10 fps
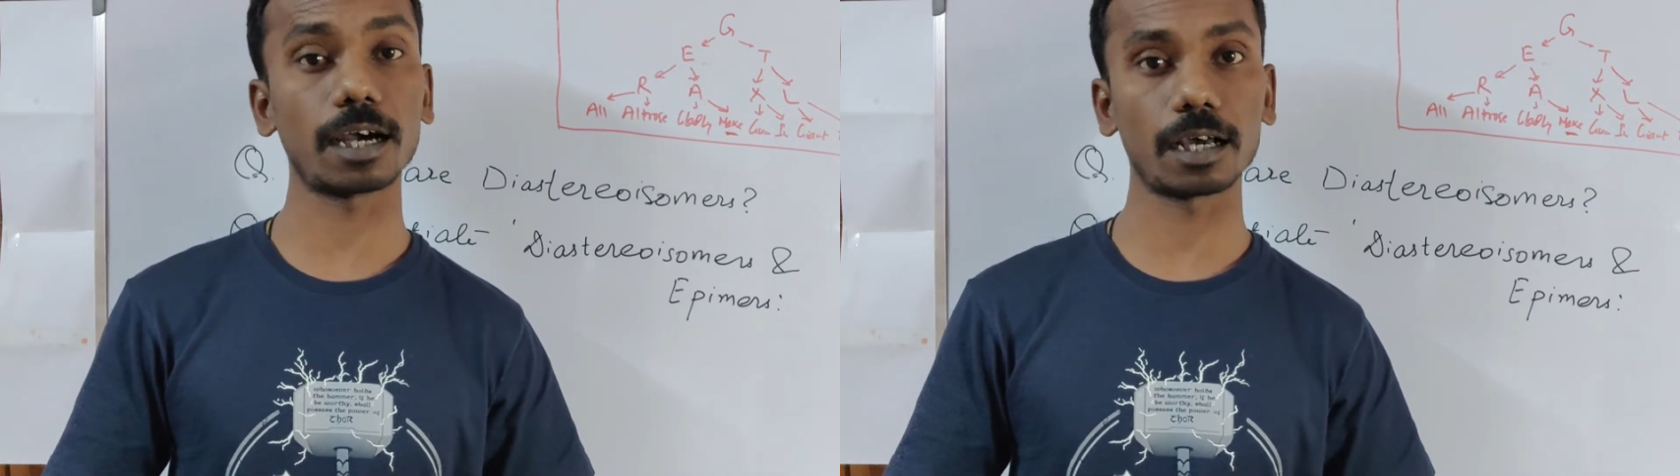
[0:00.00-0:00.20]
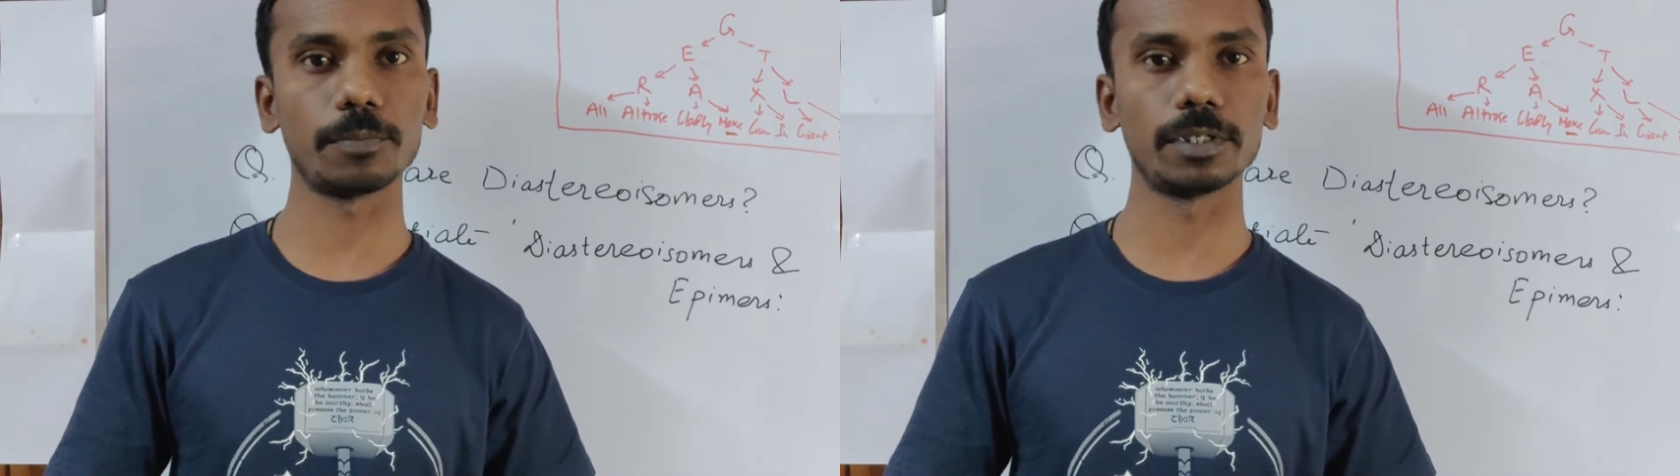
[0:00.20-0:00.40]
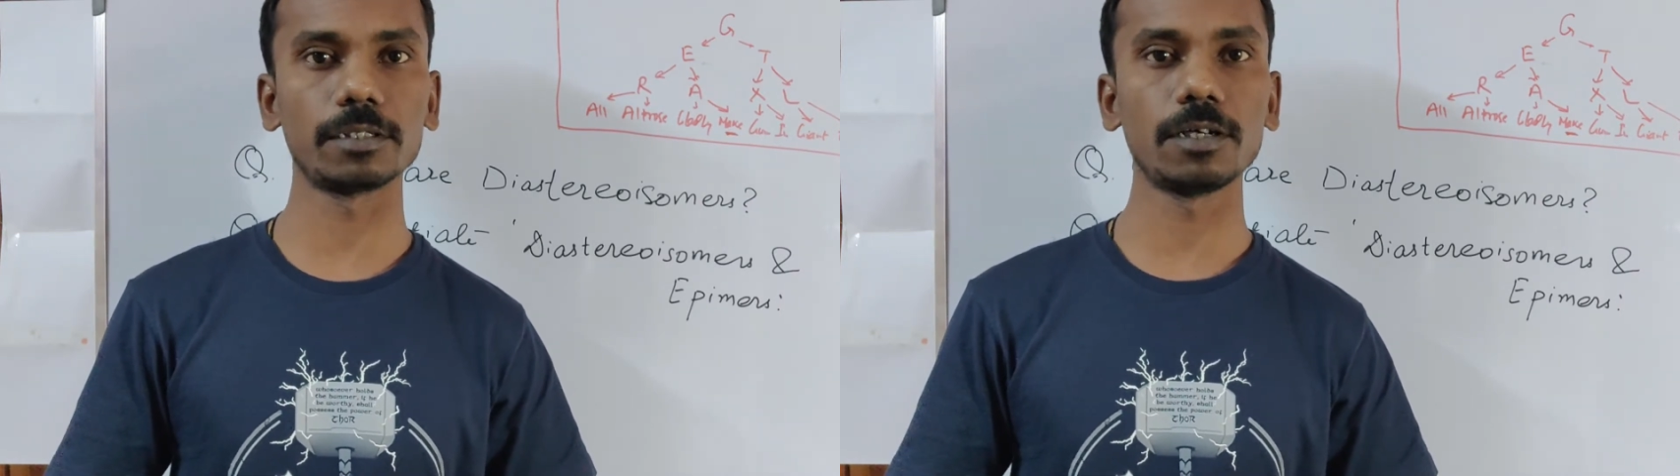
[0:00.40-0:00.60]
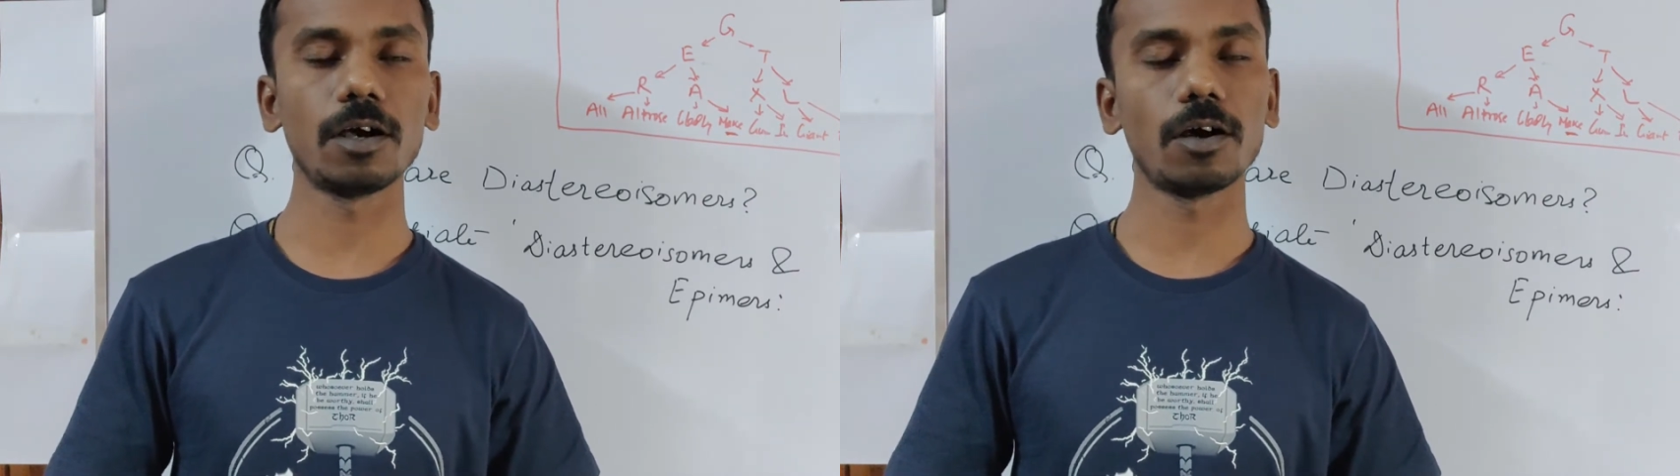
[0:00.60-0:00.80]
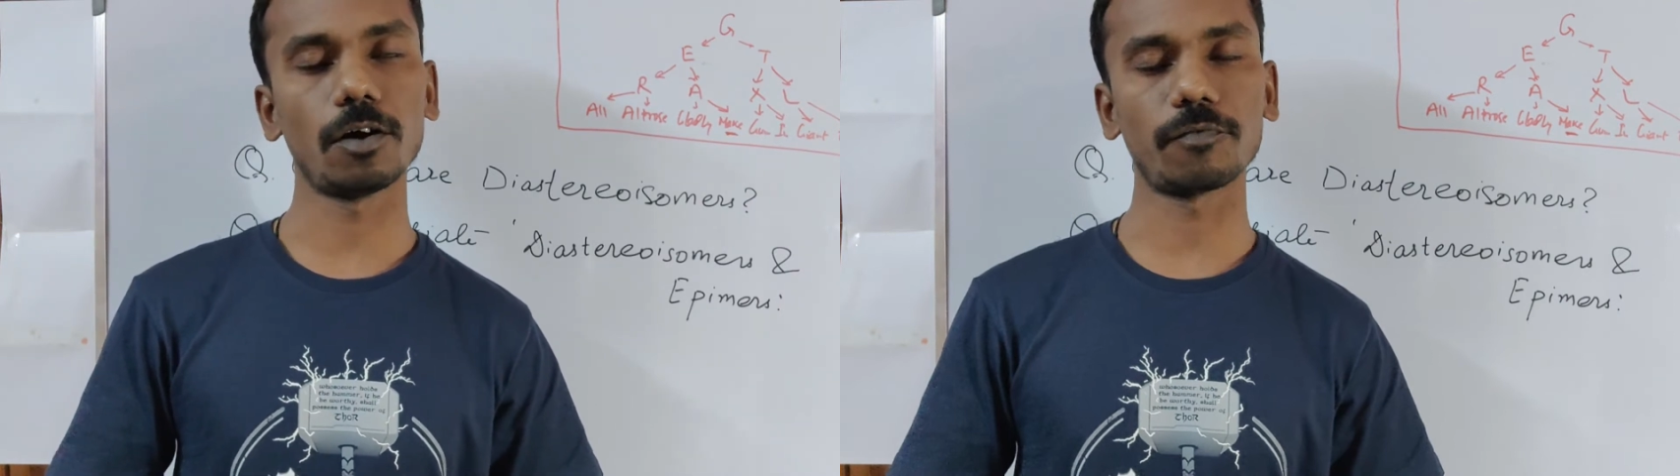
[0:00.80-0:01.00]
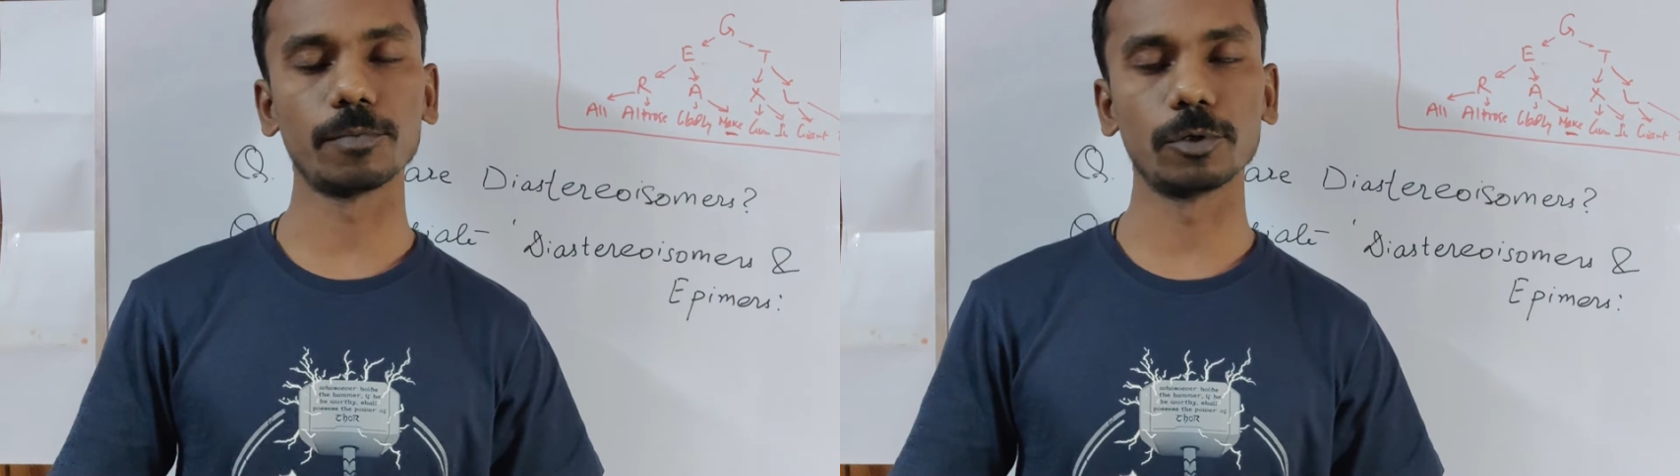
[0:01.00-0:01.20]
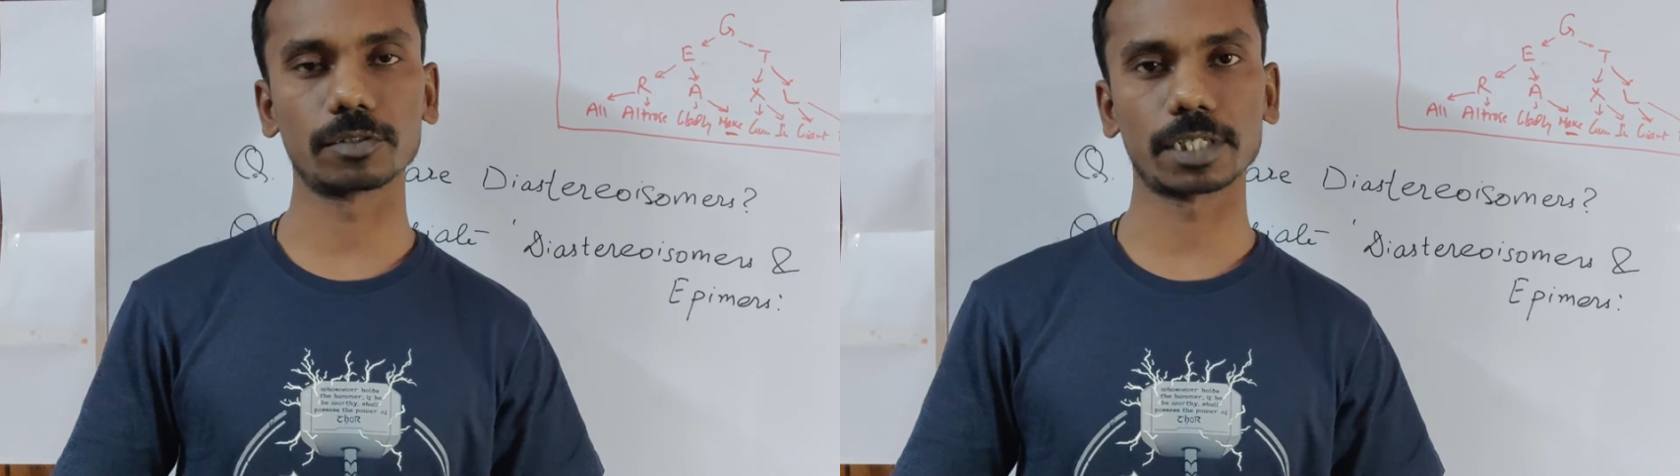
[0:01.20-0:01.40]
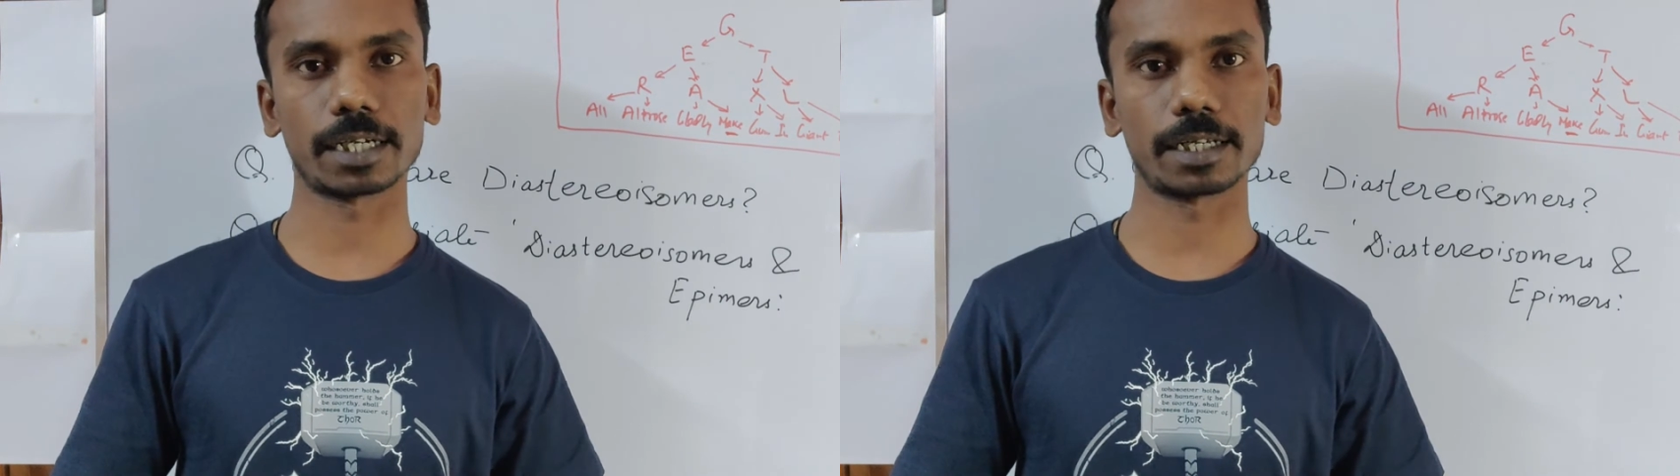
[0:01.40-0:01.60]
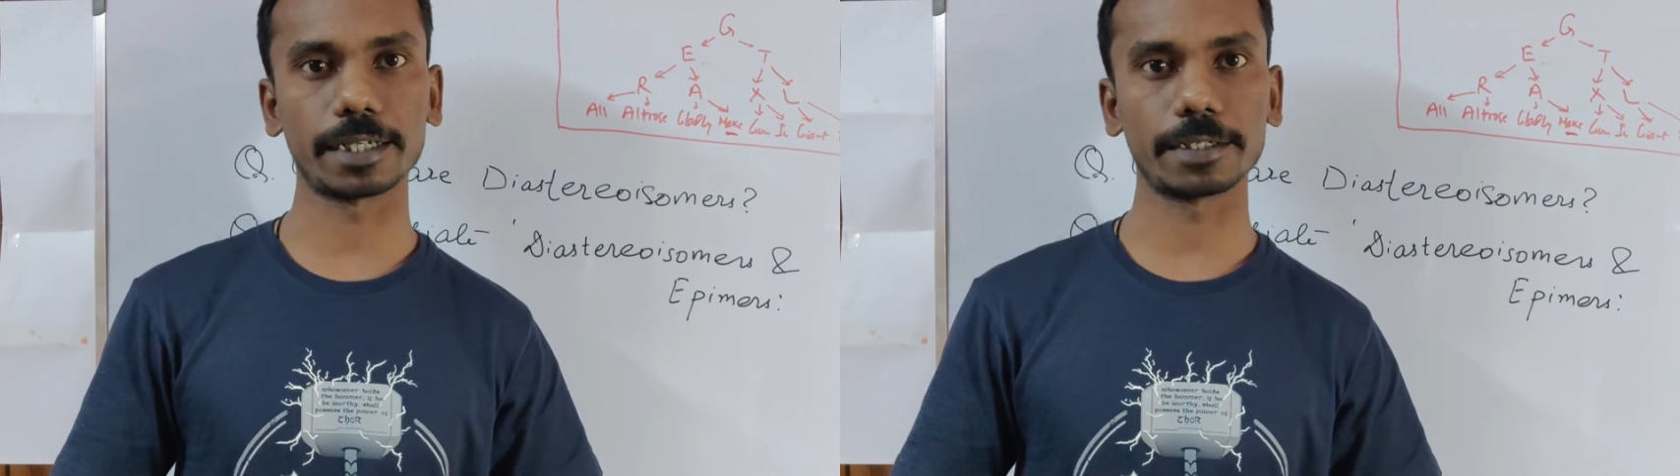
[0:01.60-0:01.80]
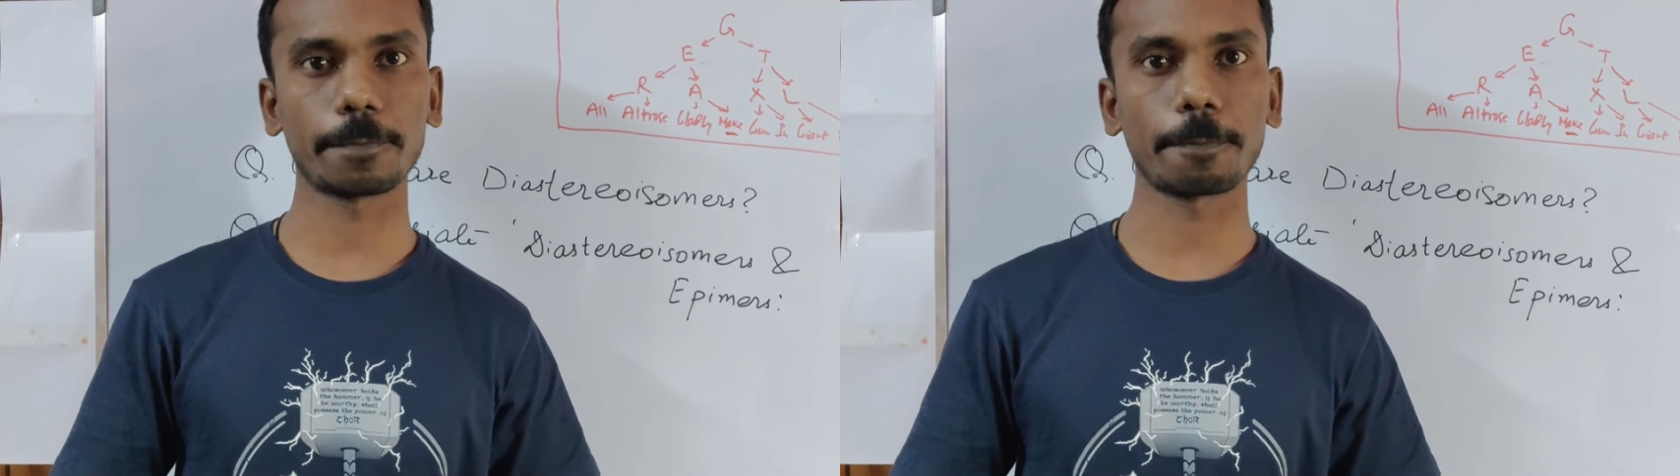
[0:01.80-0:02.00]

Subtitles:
carbon of a monosaccharide.